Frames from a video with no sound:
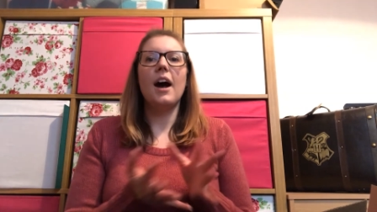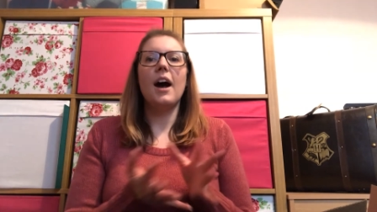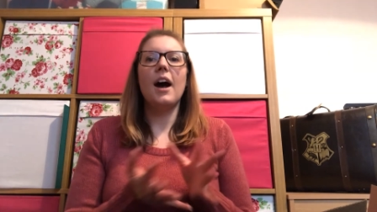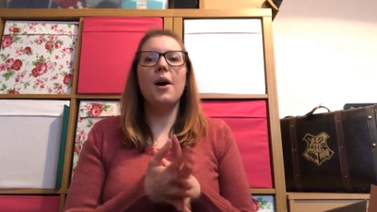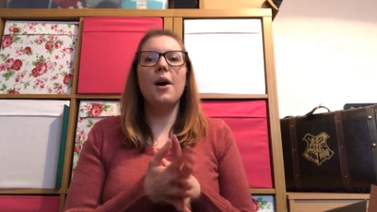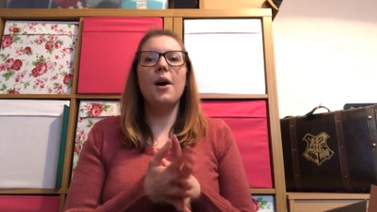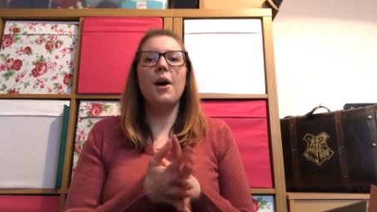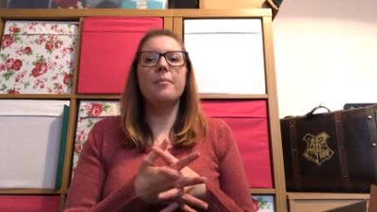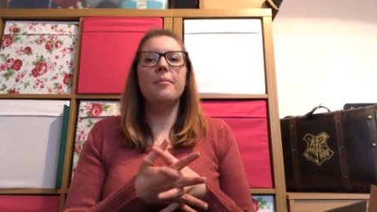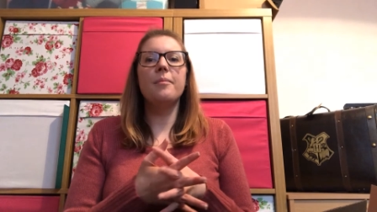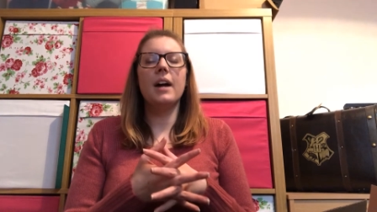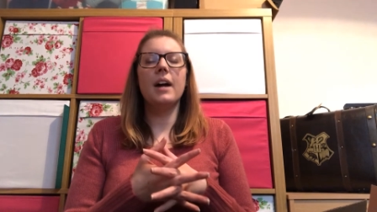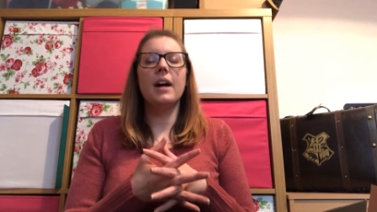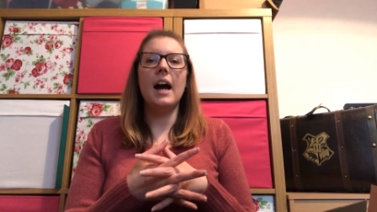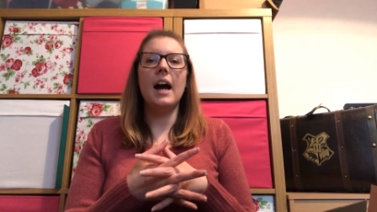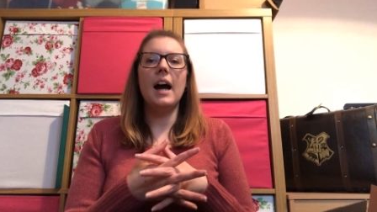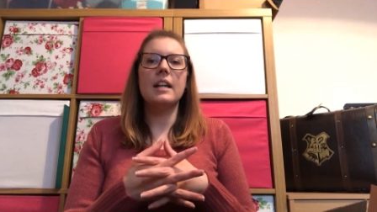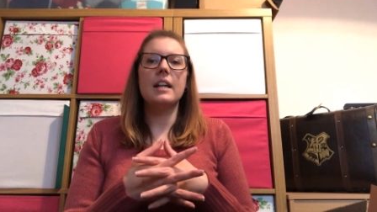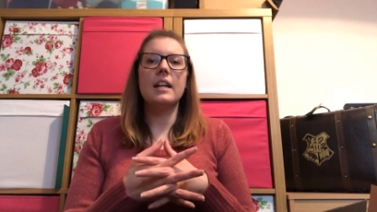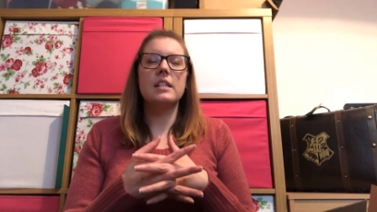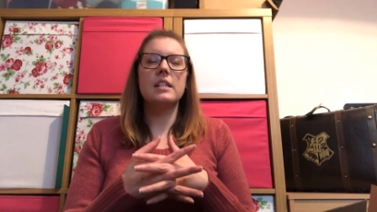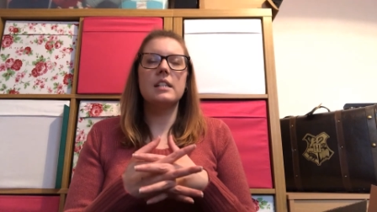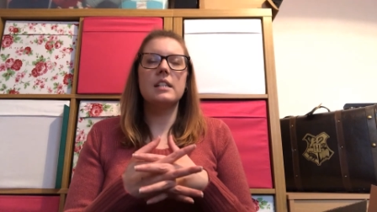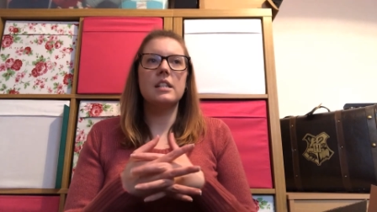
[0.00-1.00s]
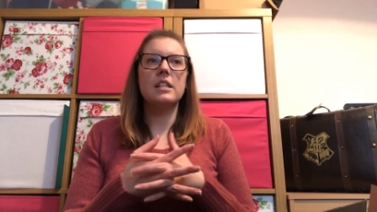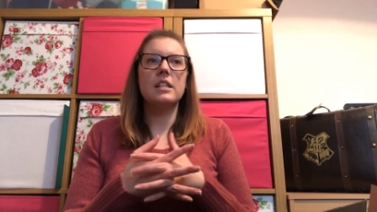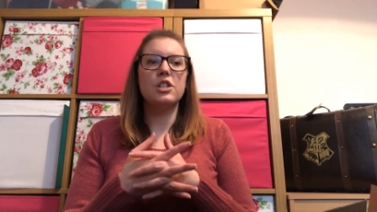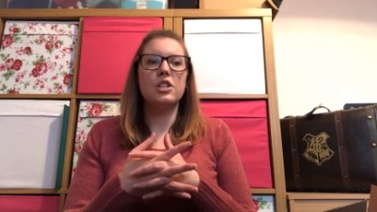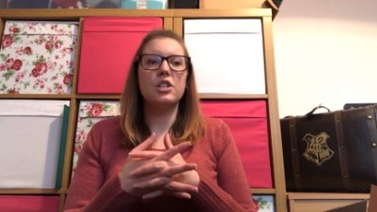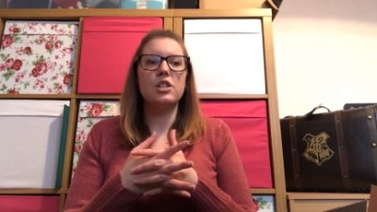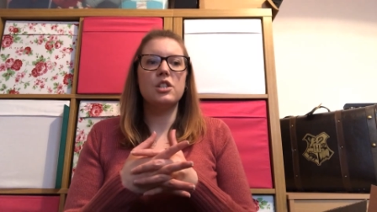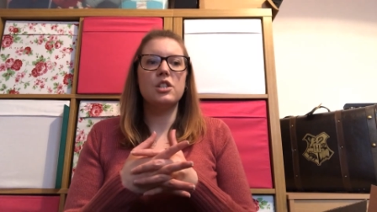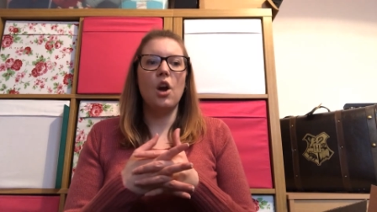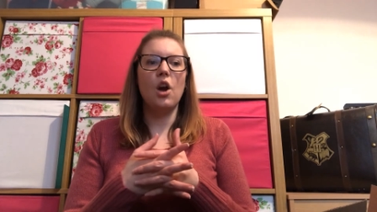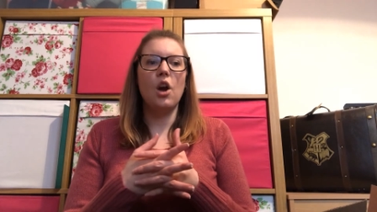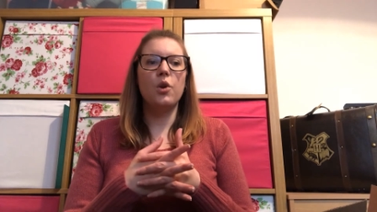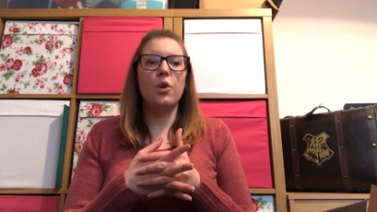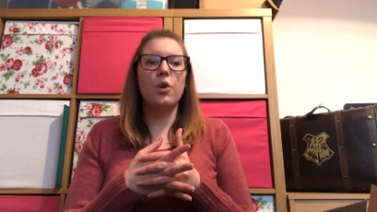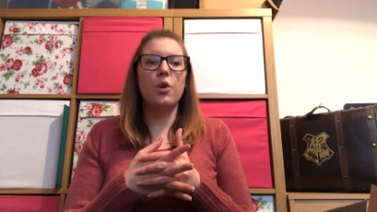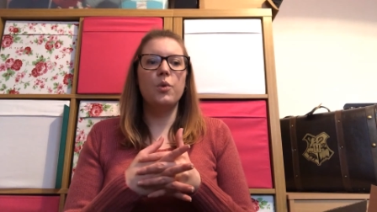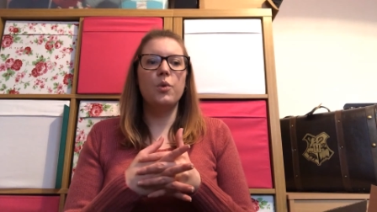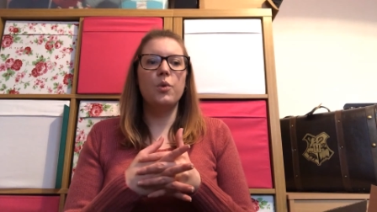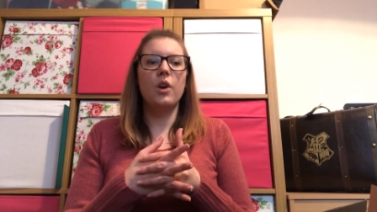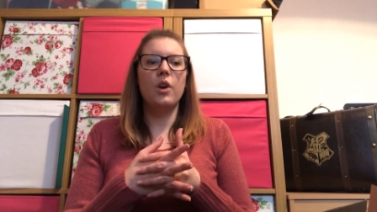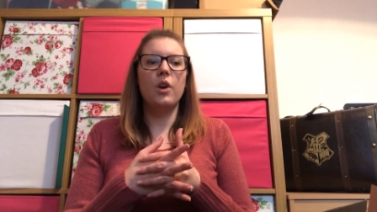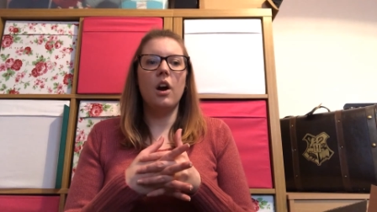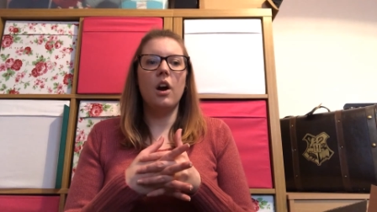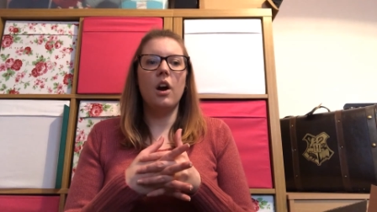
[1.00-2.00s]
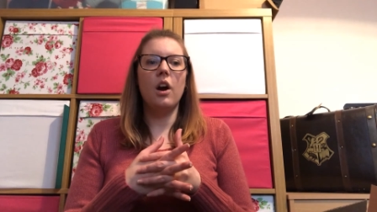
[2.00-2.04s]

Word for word: Um, and so